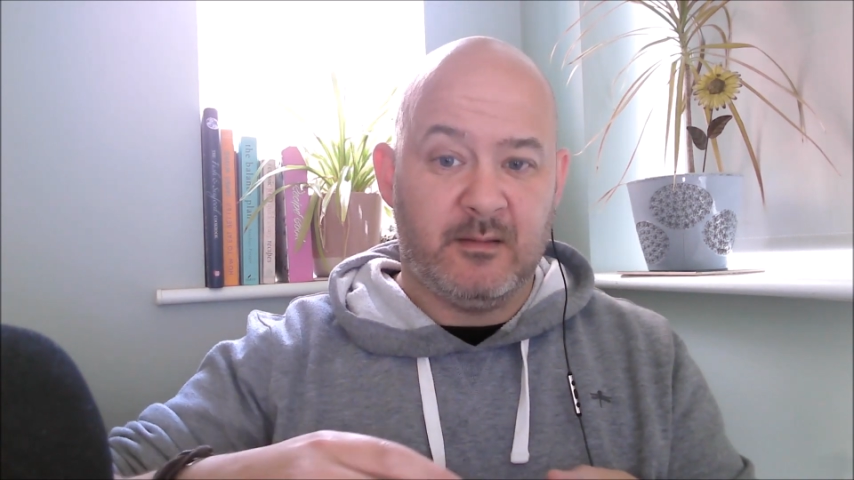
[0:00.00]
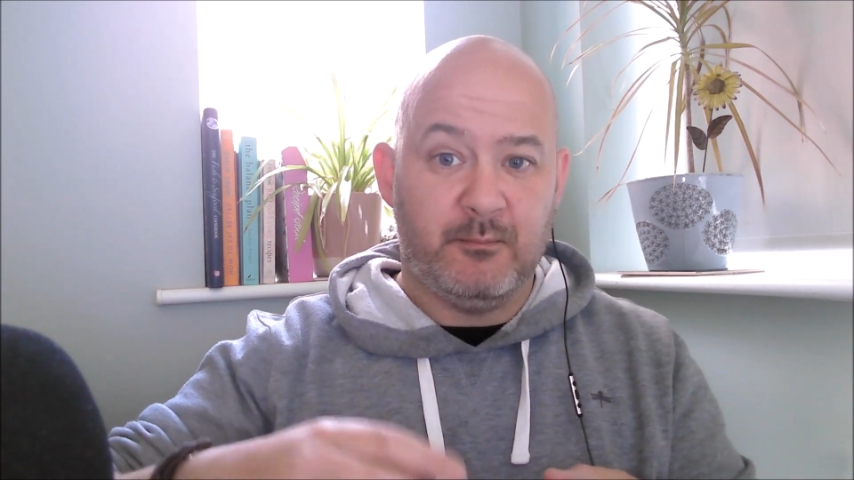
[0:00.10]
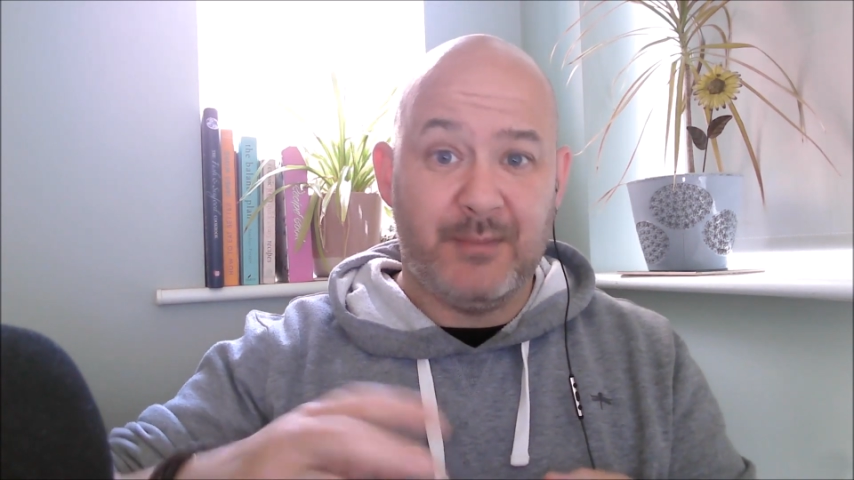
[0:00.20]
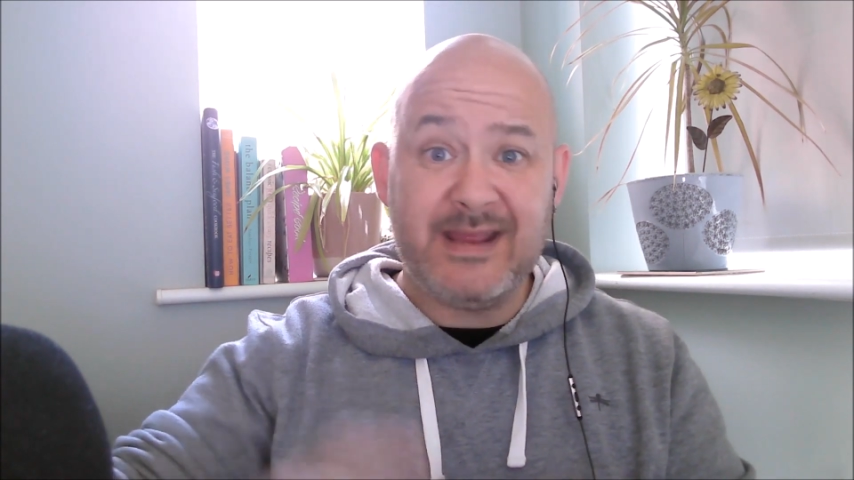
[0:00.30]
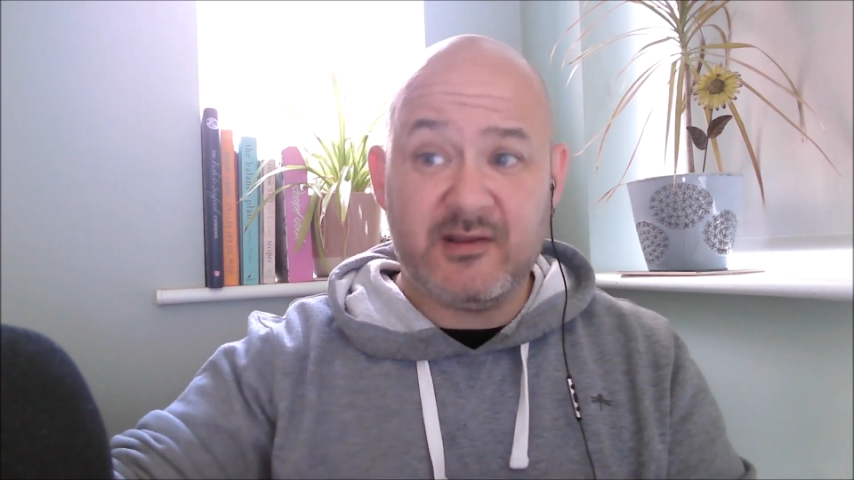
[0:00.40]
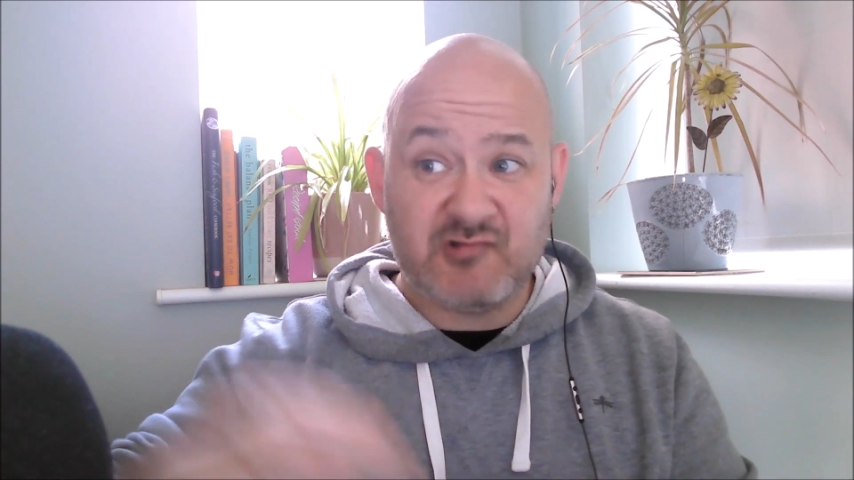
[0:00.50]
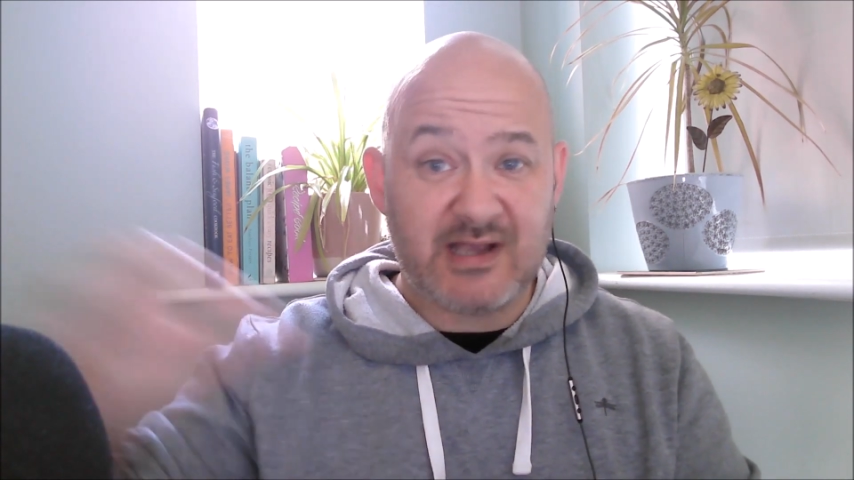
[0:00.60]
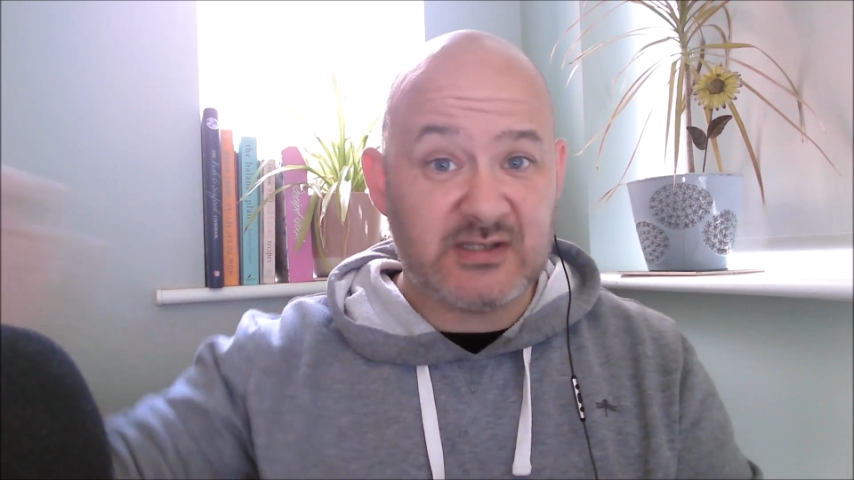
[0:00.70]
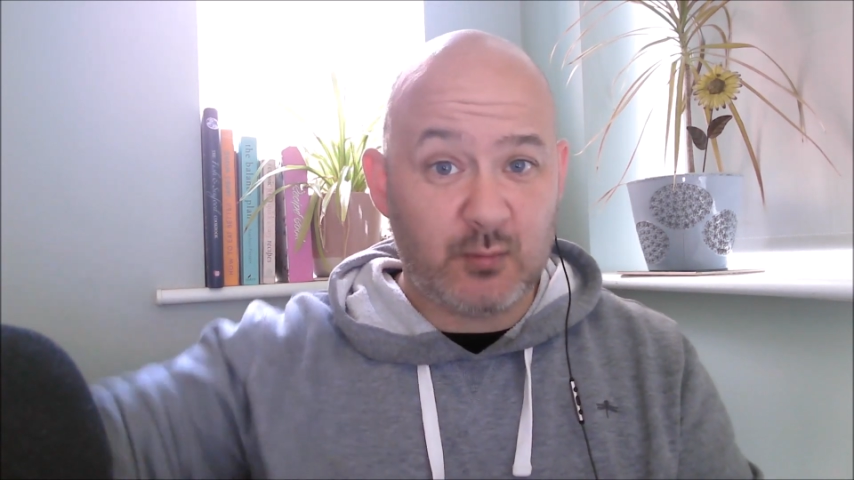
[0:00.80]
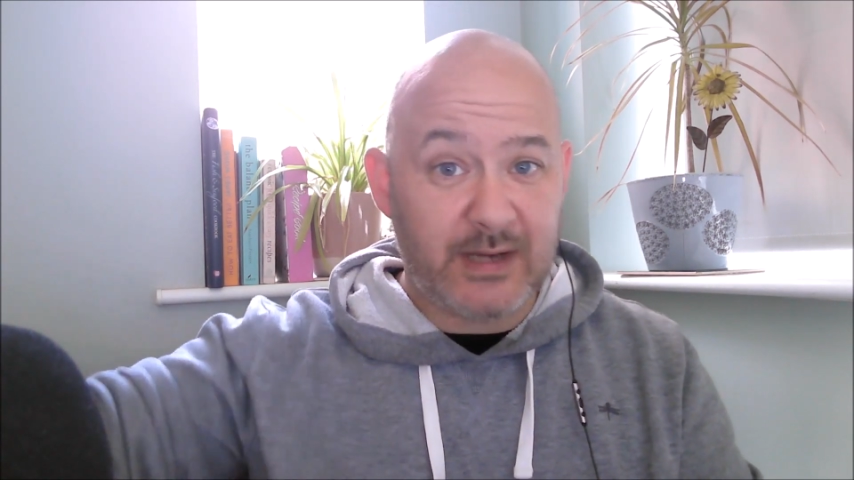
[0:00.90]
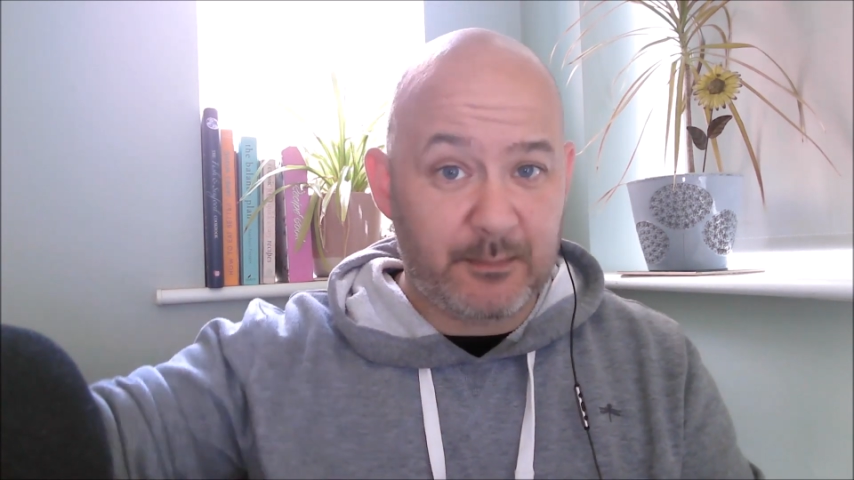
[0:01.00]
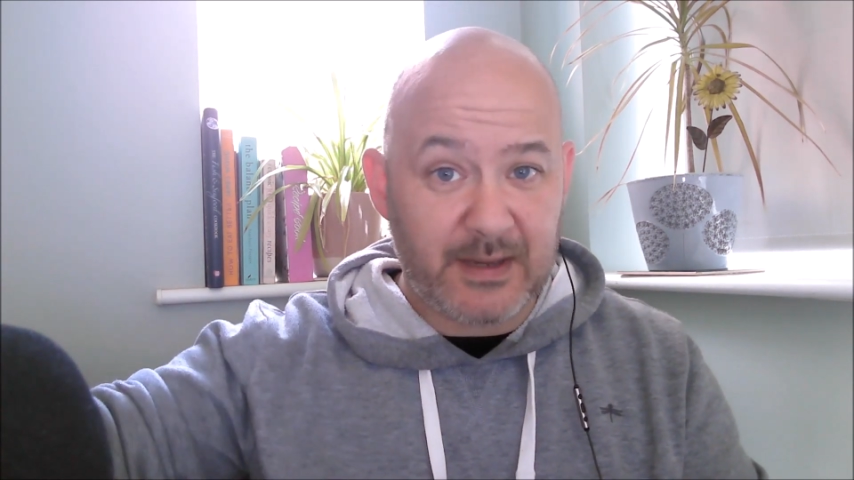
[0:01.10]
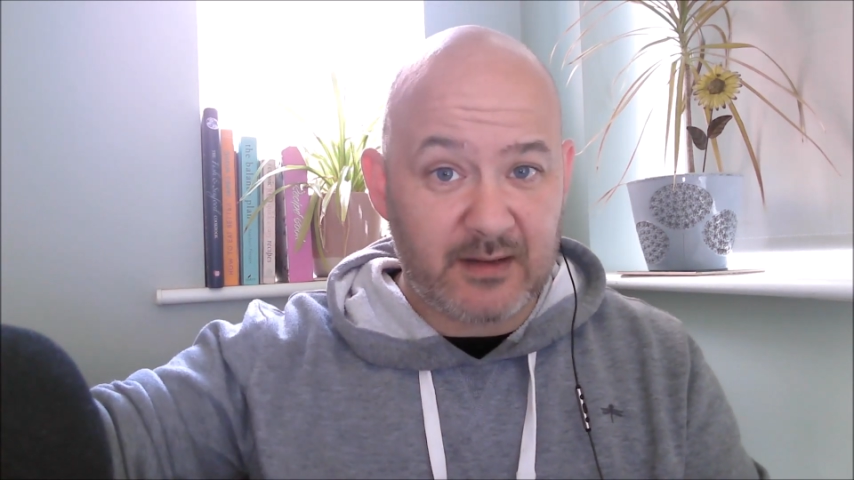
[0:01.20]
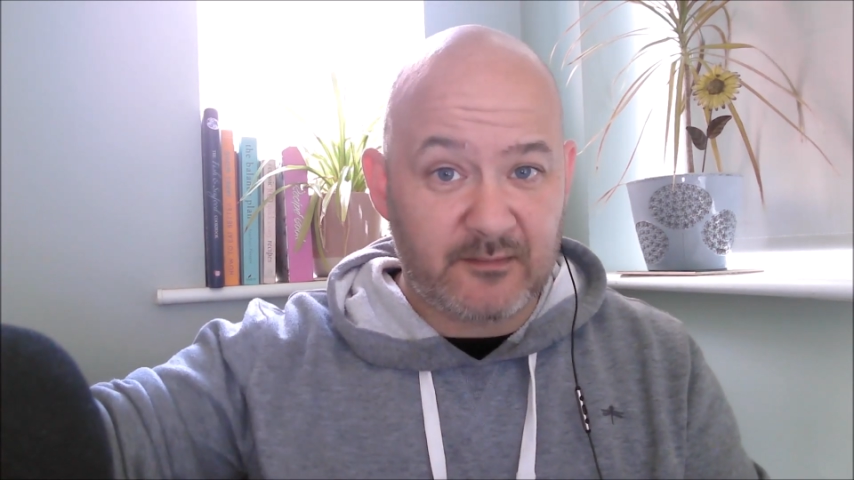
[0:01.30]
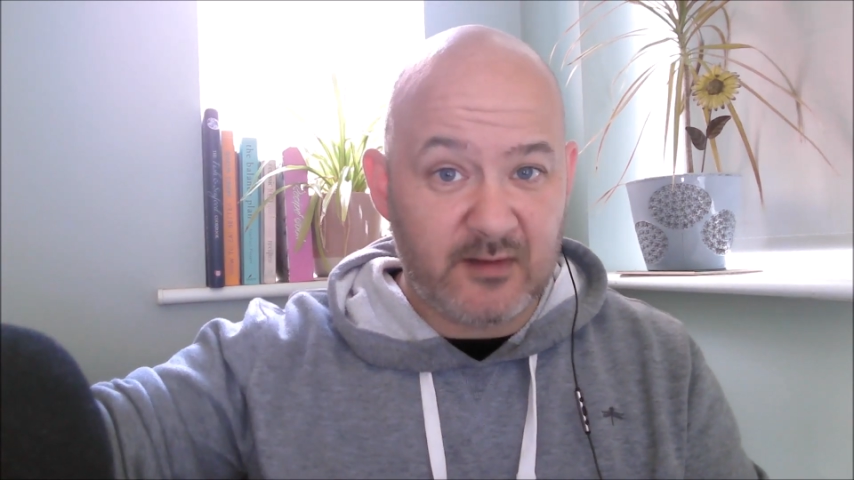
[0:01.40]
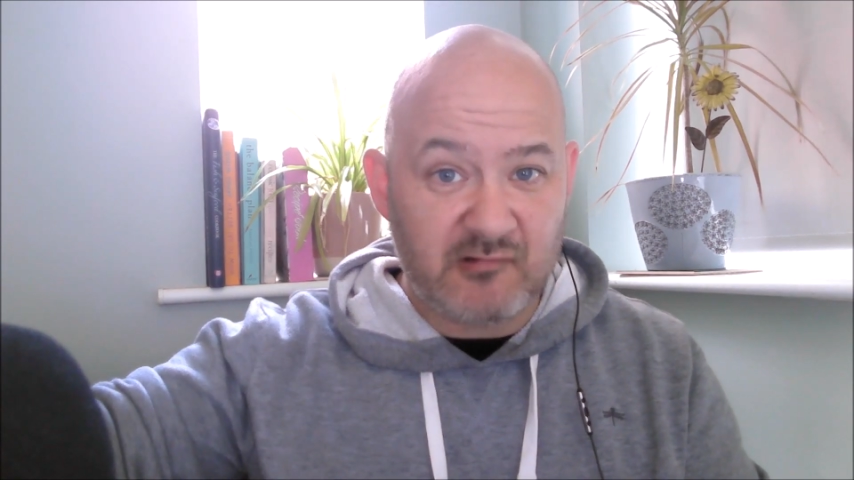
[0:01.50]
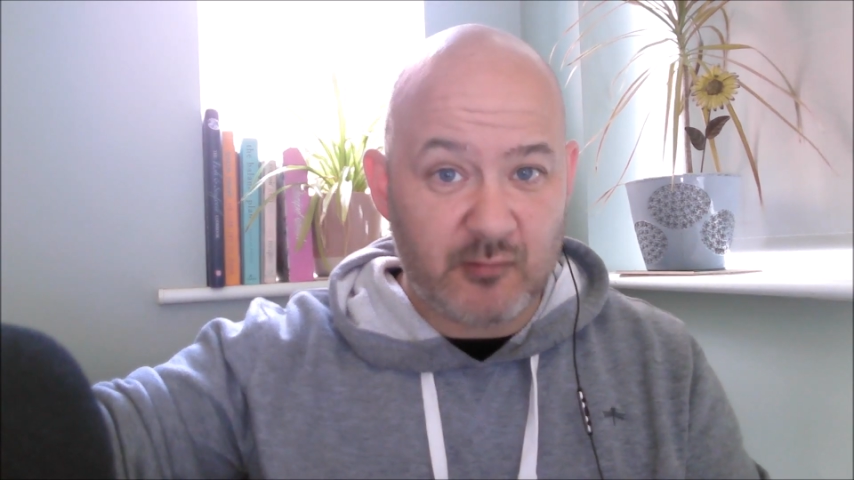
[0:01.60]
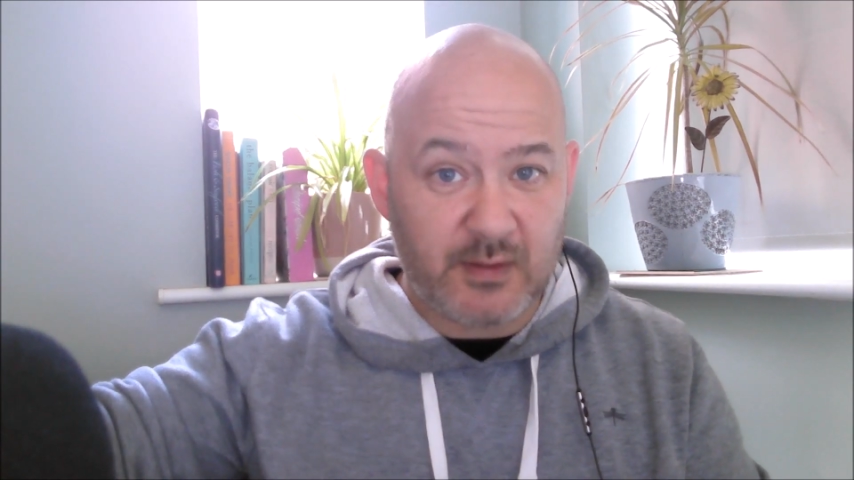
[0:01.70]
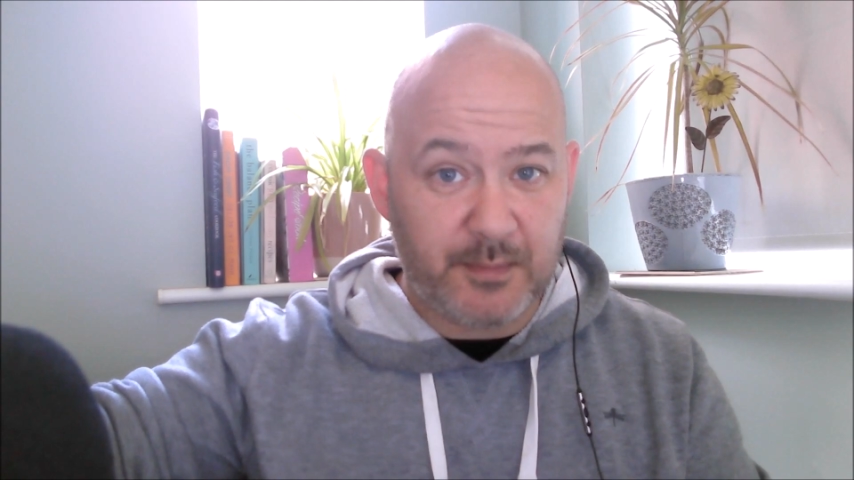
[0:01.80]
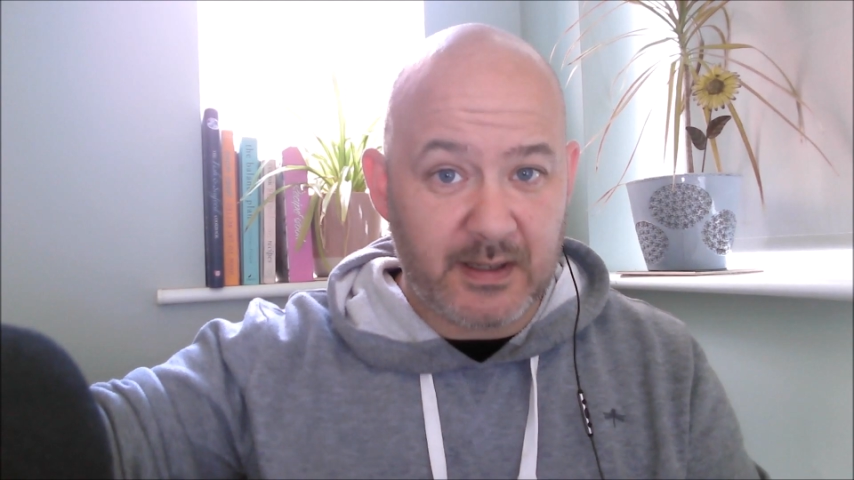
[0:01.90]
B, they tried to win it back further up
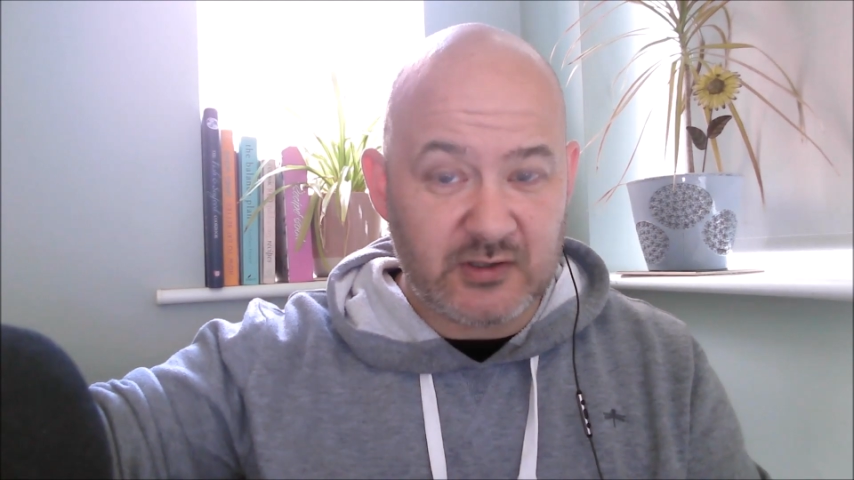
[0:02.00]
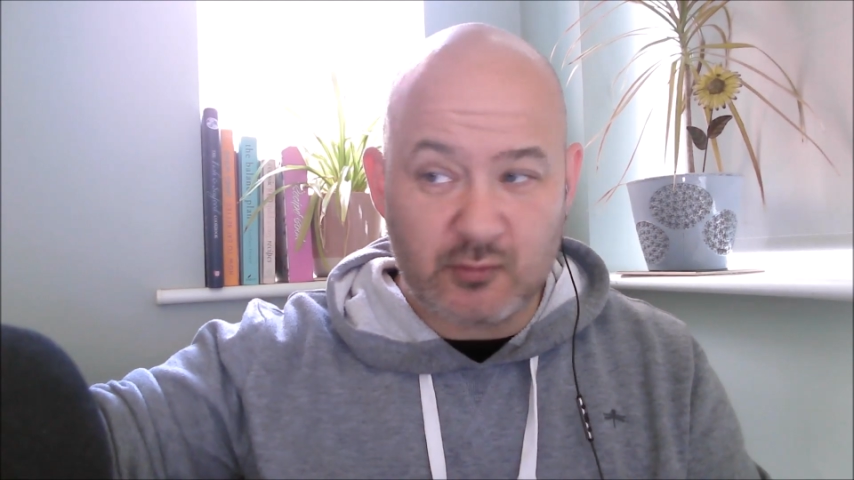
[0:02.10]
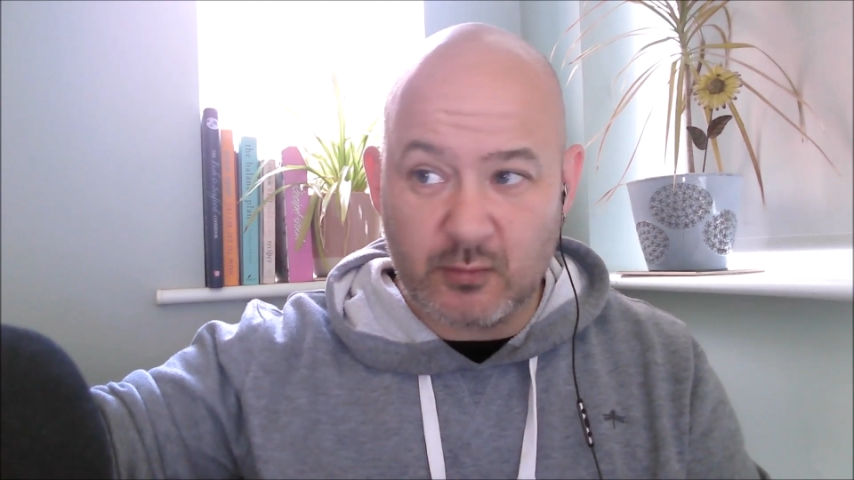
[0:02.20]
the pitch.